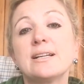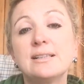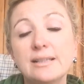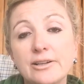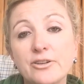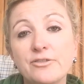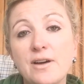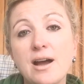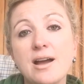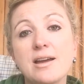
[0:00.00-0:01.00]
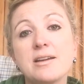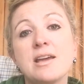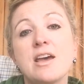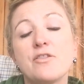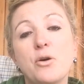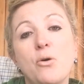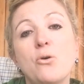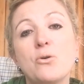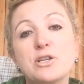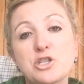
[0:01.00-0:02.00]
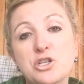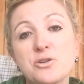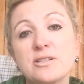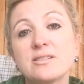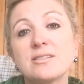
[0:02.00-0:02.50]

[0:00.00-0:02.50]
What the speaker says: clarify the whole insurance